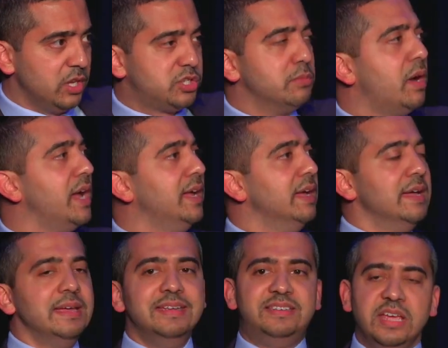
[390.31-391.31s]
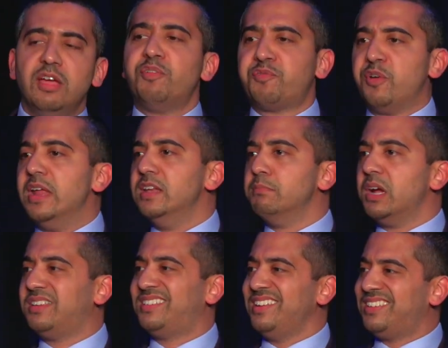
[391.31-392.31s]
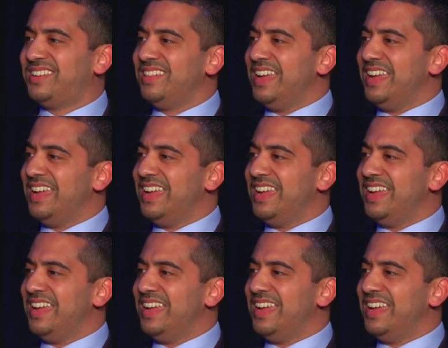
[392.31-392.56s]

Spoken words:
To my dear friend, my sister,